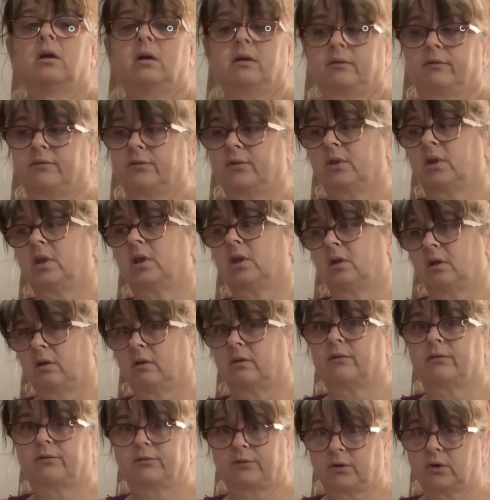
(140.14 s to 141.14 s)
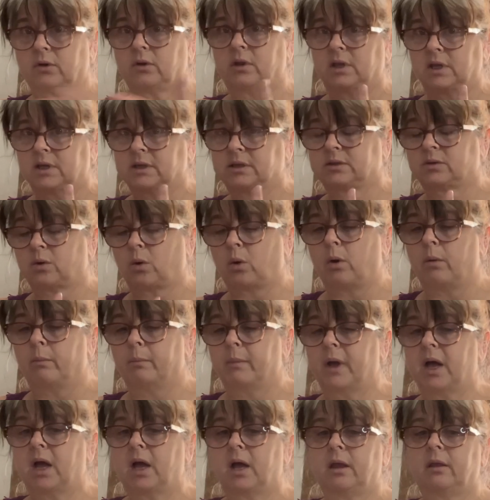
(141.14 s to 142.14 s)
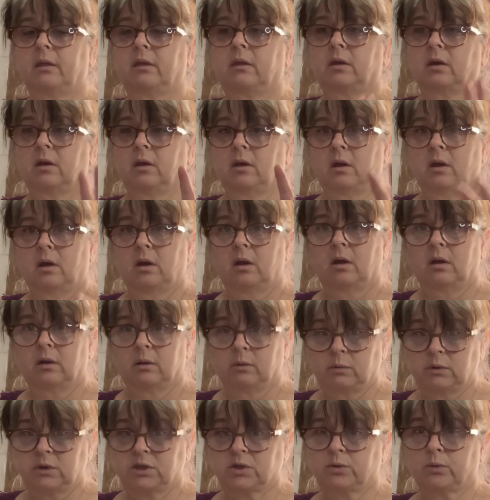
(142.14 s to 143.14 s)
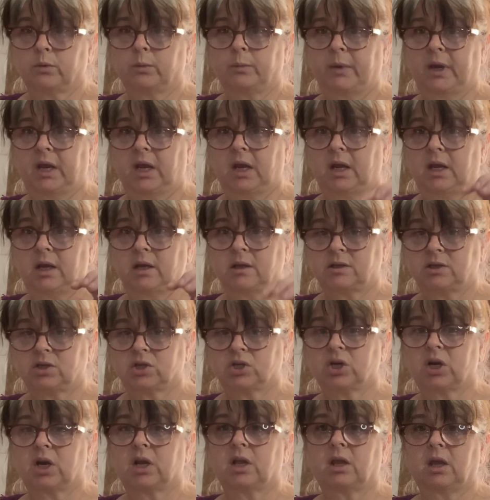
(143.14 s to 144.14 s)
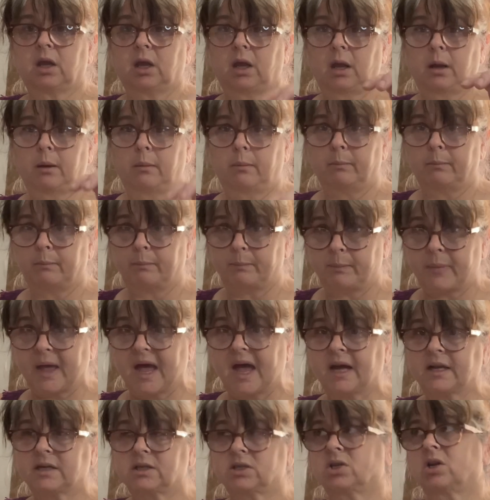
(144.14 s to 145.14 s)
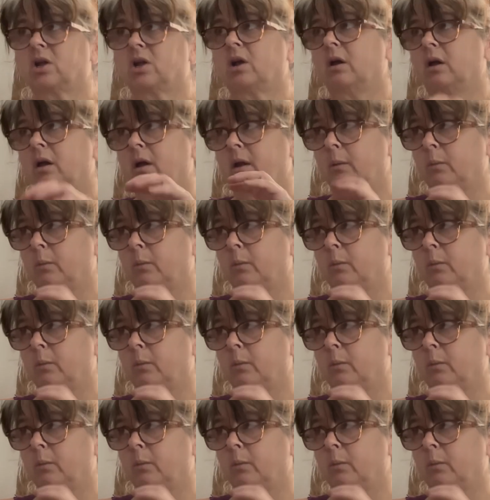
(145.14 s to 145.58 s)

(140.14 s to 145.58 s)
for this whole month, which will be strictly batch time